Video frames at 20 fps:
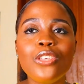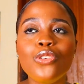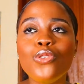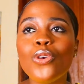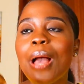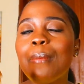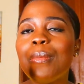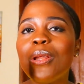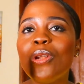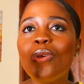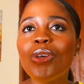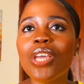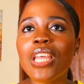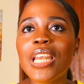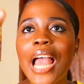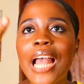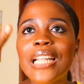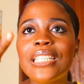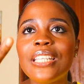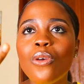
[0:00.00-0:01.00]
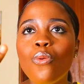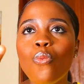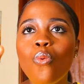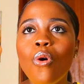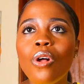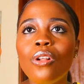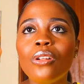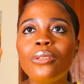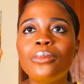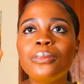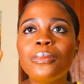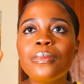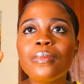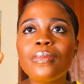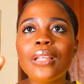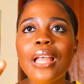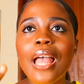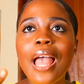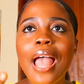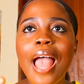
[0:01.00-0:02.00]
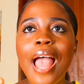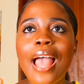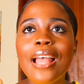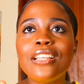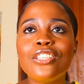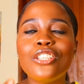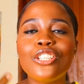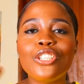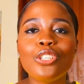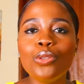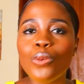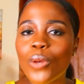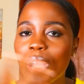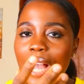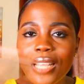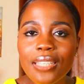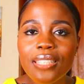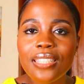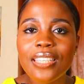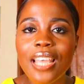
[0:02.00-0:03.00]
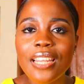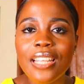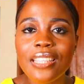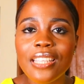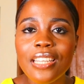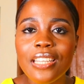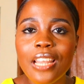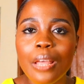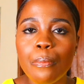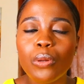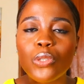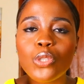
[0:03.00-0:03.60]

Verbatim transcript: You can be looking at a wall and you can't see anything there,